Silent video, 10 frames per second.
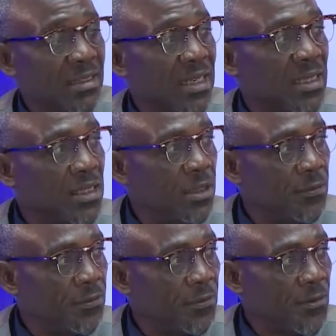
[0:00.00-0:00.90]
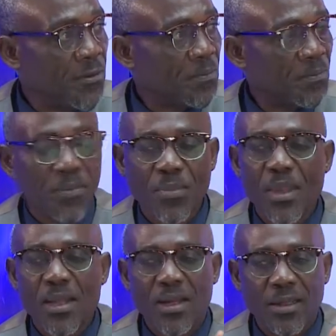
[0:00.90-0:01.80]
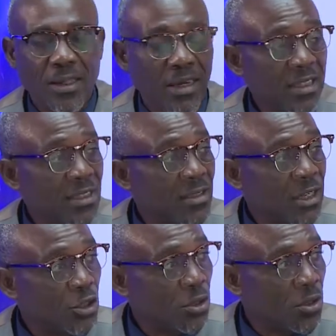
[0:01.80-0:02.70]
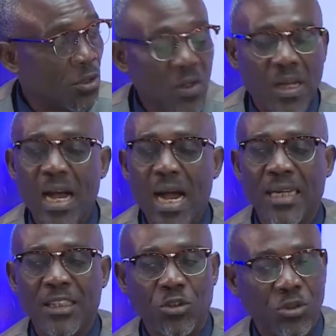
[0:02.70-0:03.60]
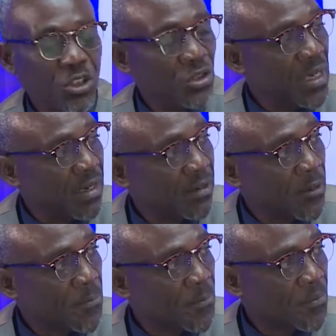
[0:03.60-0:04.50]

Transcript: executive, the legislature, and the judiciary.